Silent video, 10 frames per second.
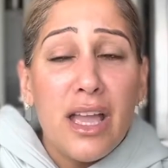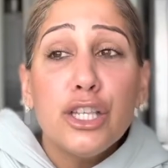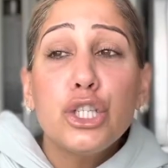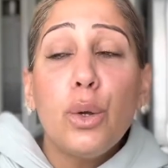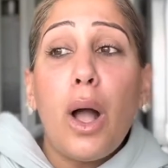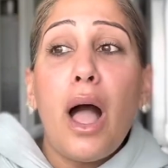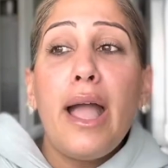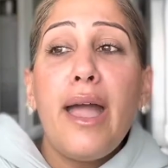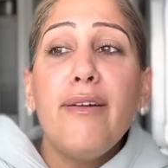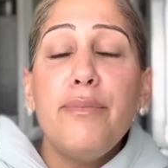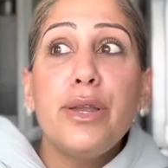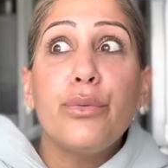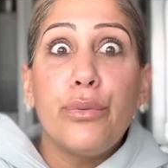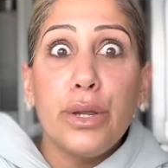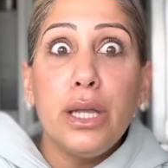So I have
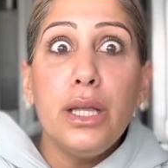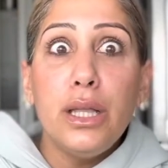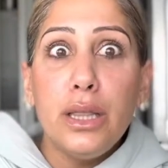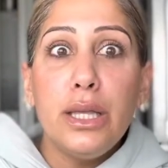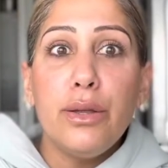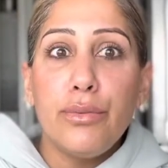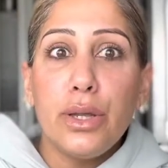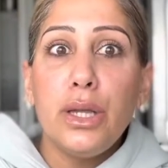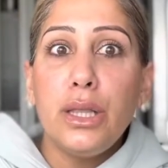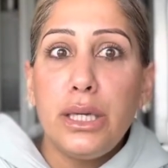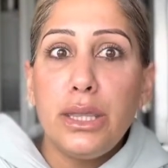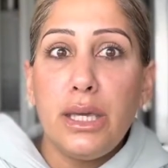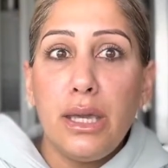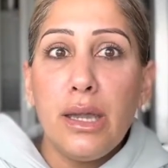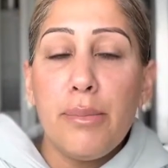been really
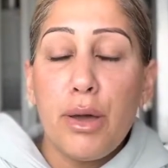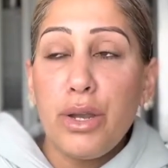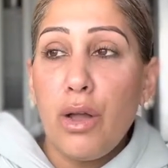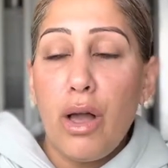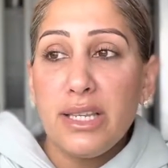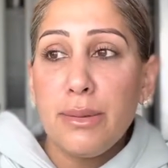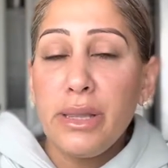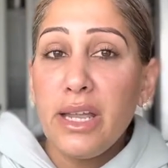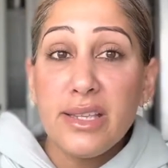thinking about and contemplate,